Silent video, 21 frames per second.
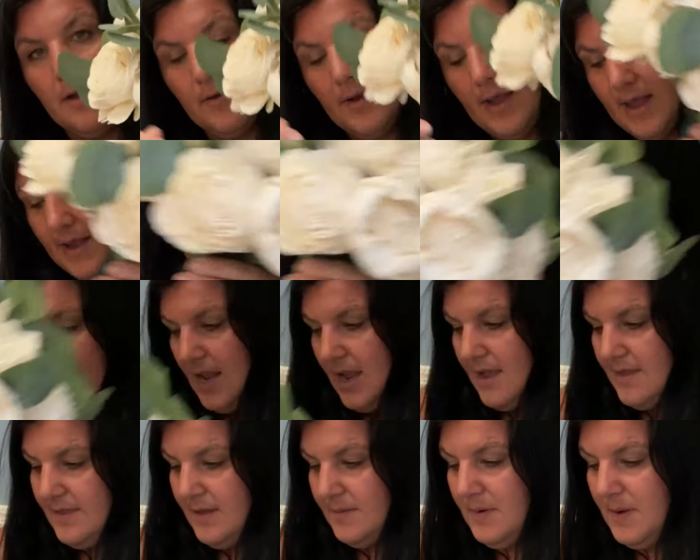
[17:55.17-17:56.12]
Okay,
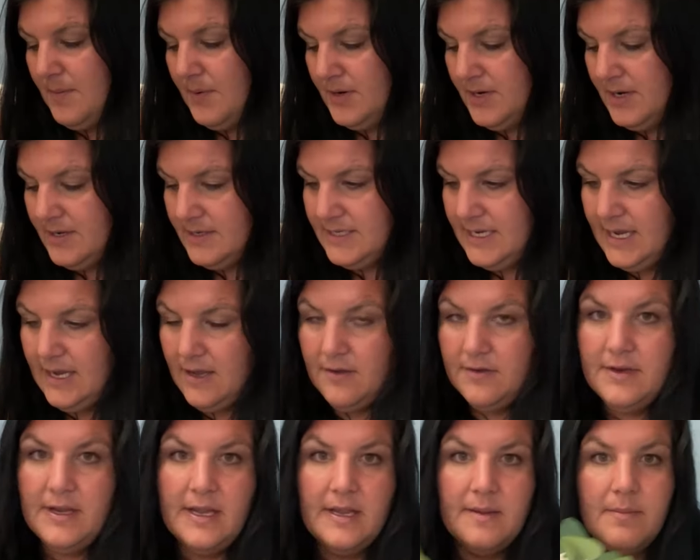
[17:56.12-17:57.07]
and then I'm gonna put it
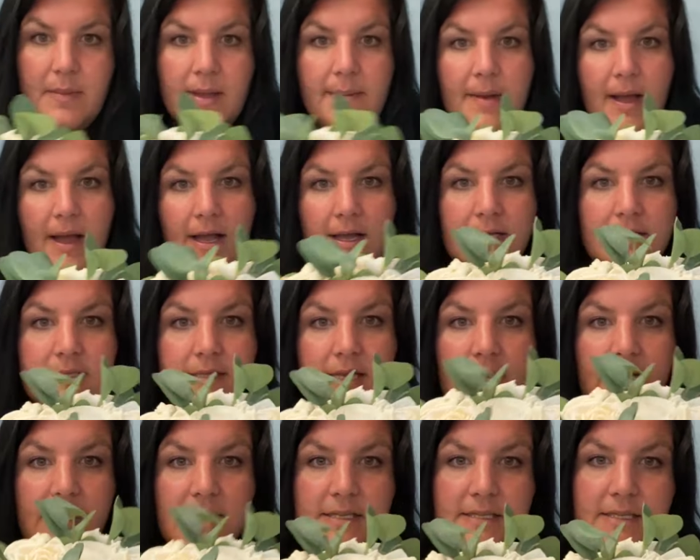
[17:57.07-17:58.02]
down in my box
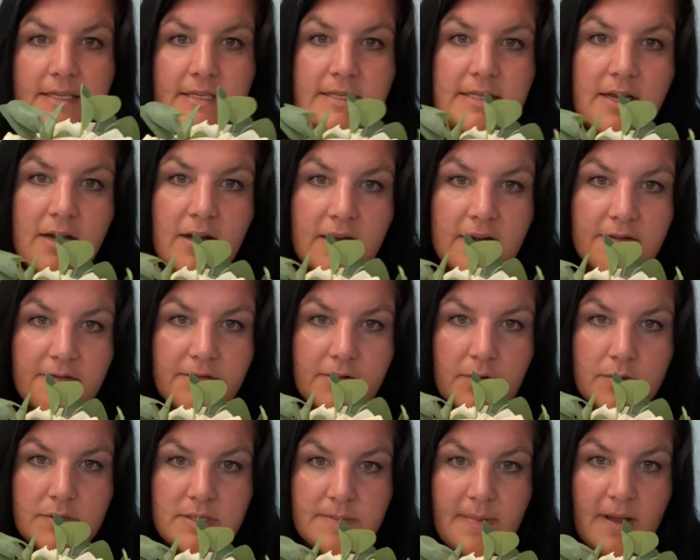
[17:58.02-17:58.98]
and it sits there and it
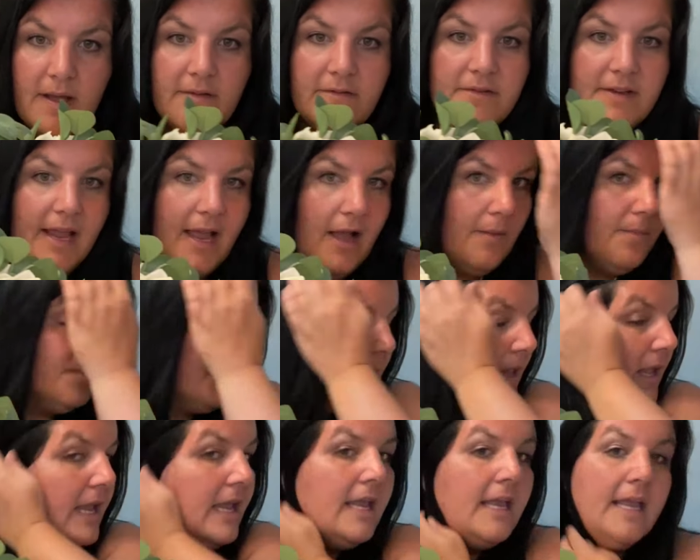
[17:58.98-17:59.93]
floats above. Now,
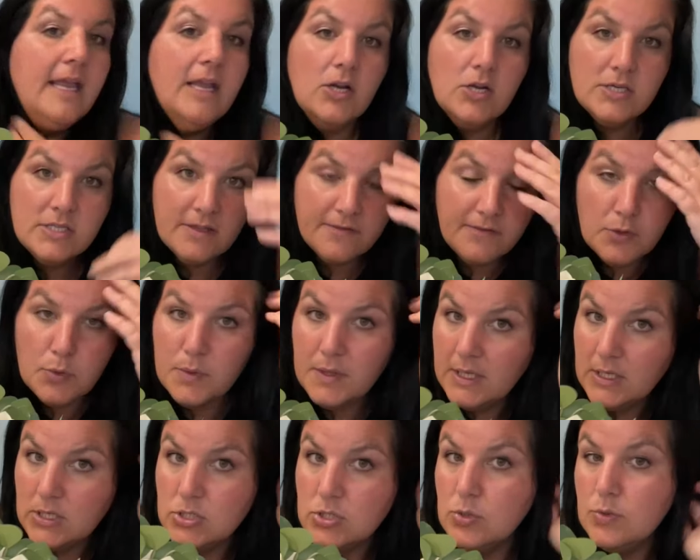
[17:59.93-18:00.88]
here's a few
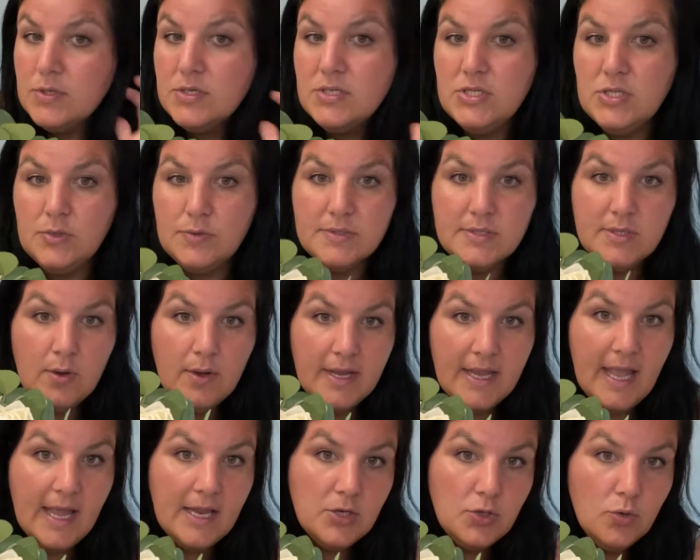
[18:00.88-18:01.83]
things you can do. So
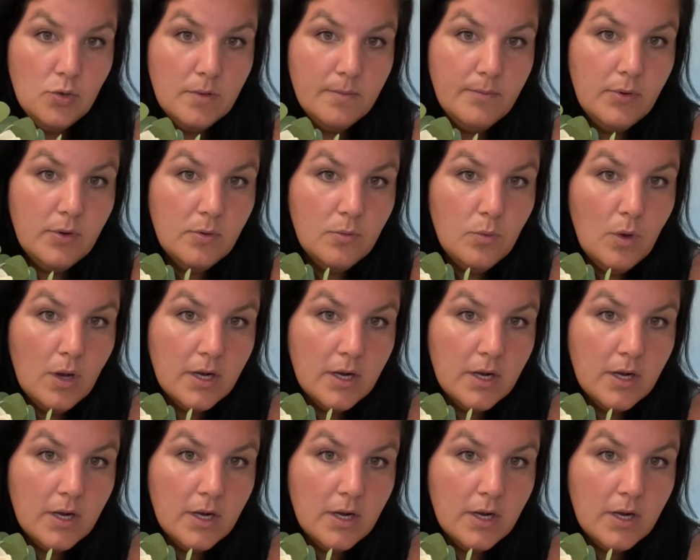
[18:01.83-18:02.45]
again, you can put